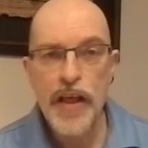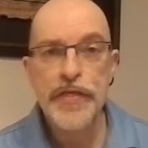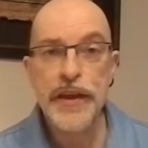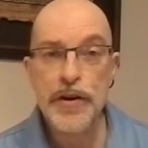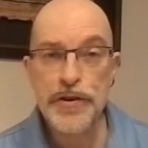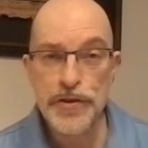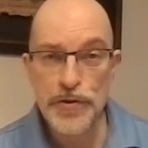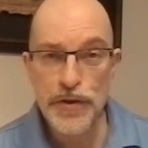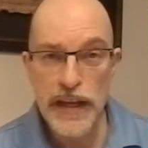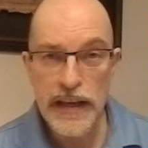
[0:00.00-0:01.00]
Their
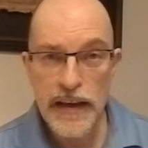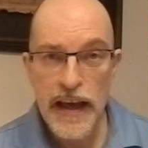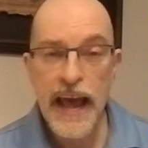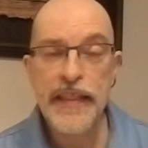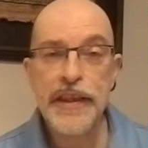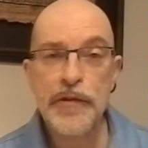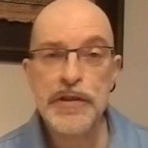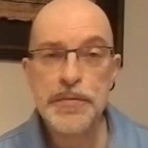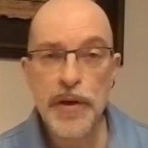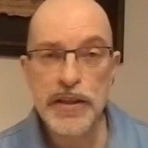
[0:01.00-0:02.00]
duty and their
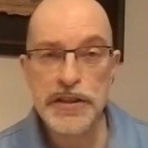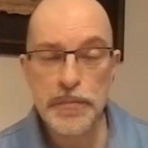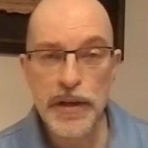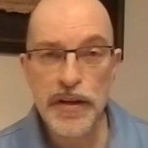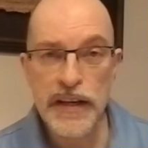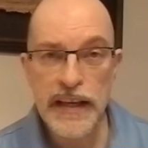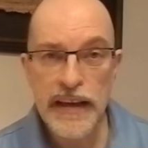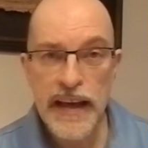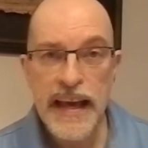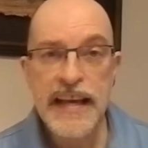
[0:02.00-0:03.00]
responsibility
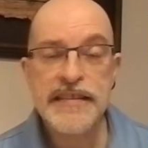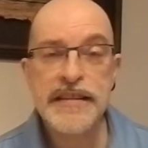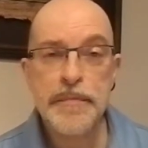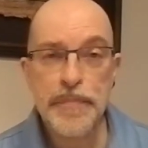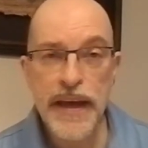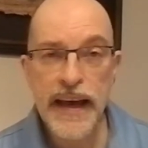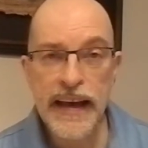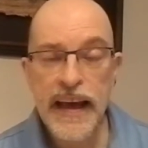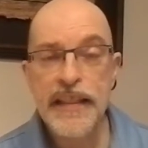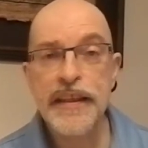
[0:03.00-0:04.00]
is to
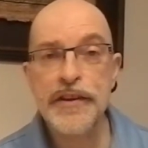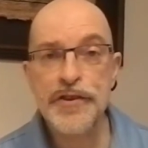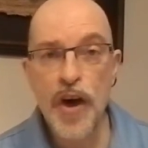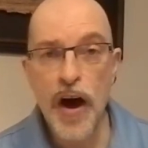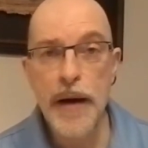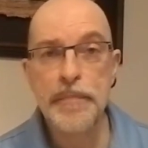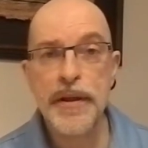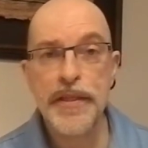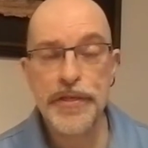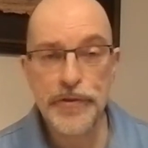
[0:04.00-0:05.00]
pick the
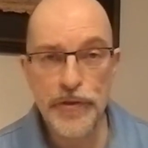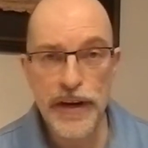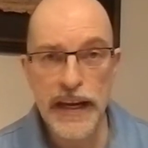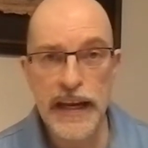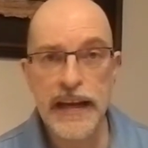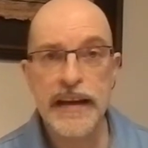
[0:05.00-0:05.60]
top 3